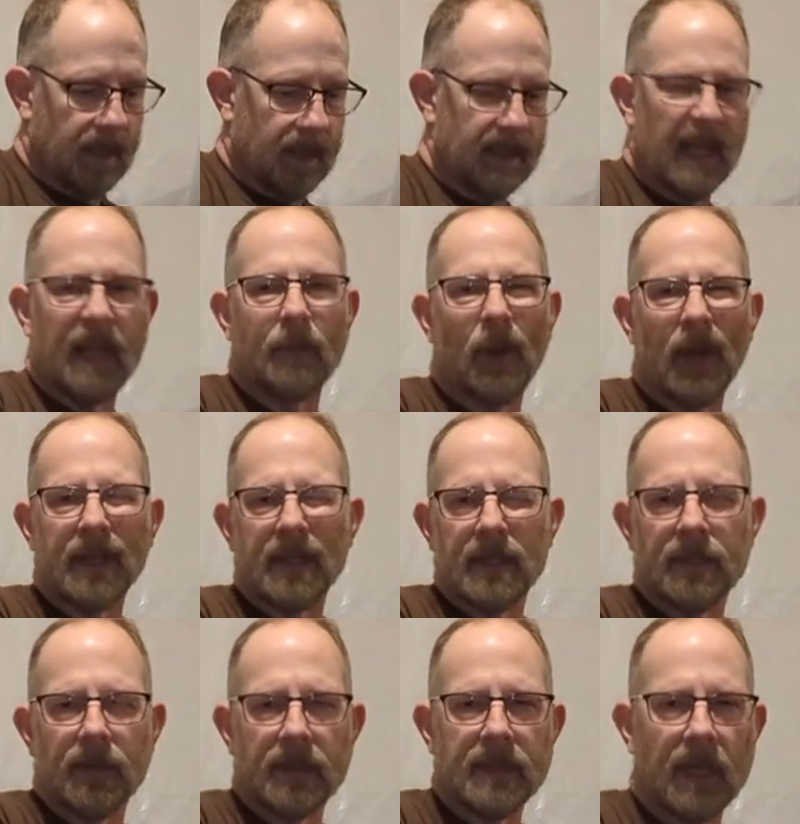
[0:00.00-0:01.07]
because I bought
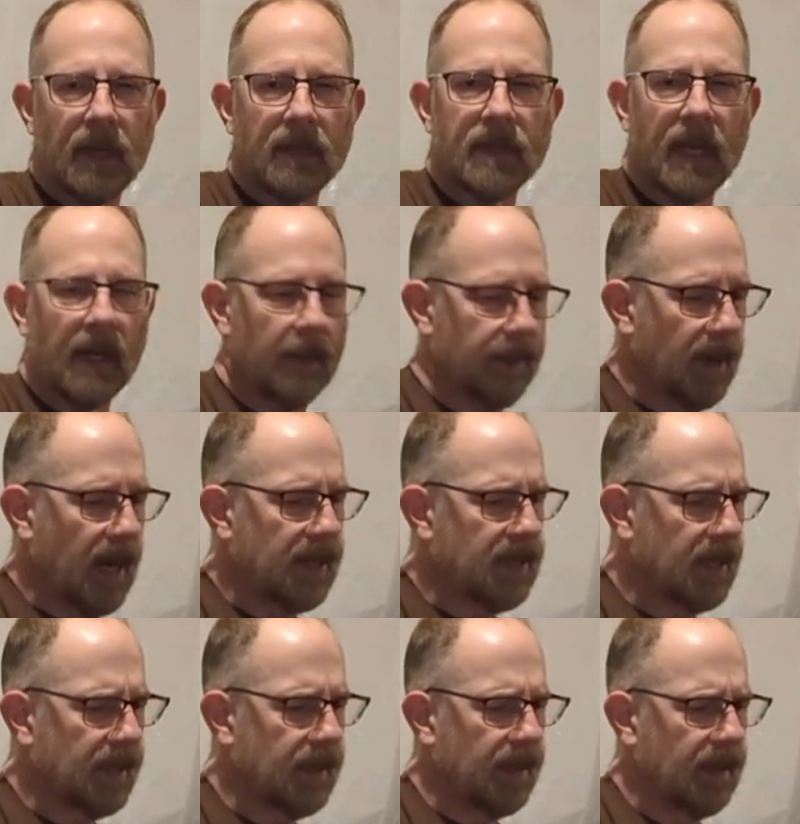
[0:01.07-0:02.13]
this for a center channel
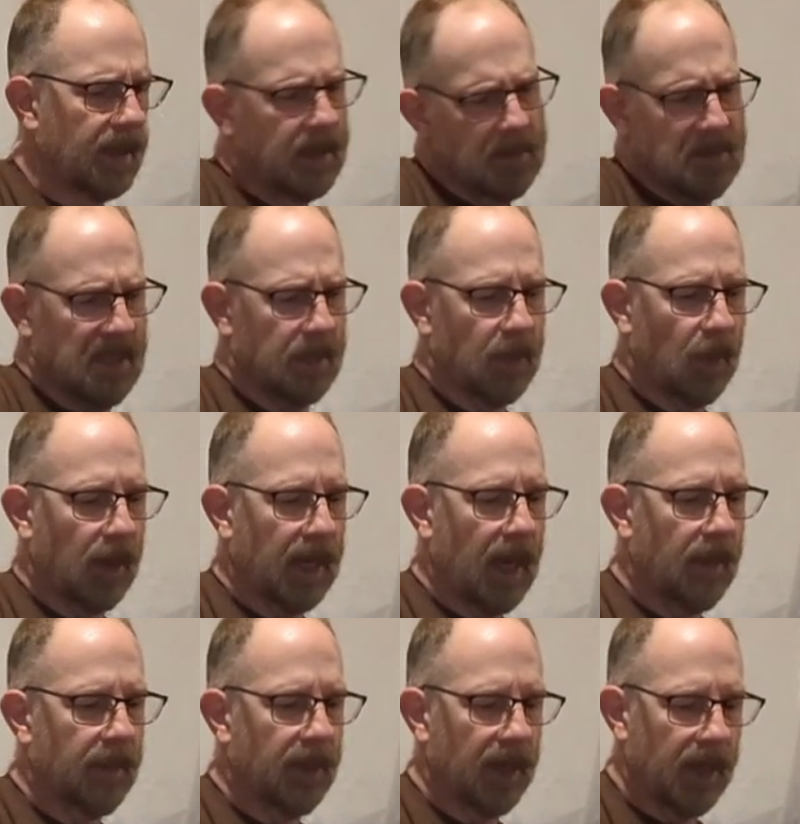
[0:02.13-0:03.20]
project. It seemed to work
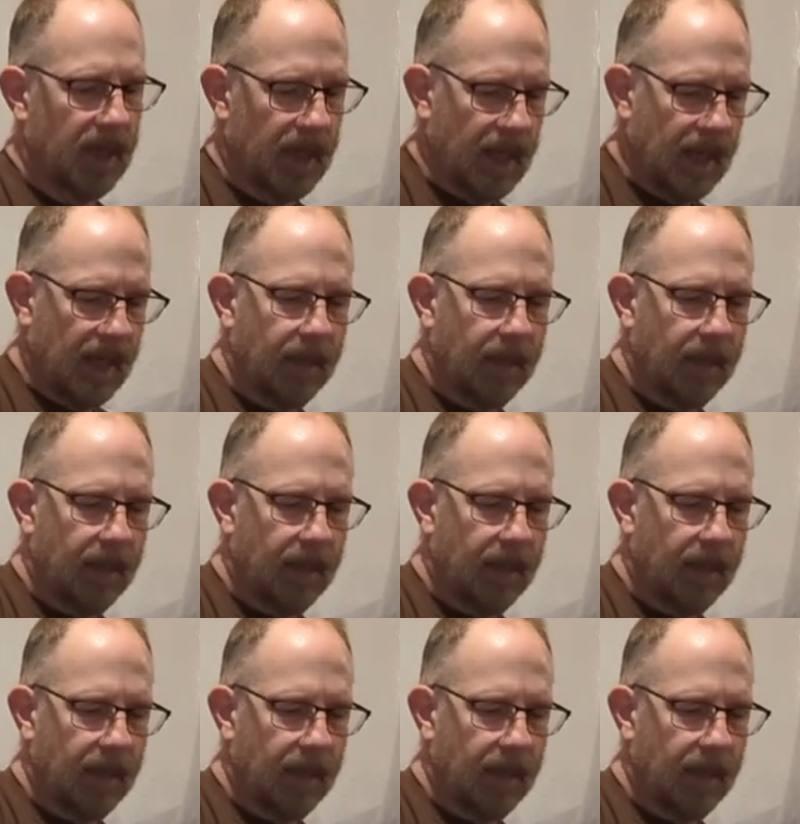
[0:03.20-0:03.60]
out pretty good.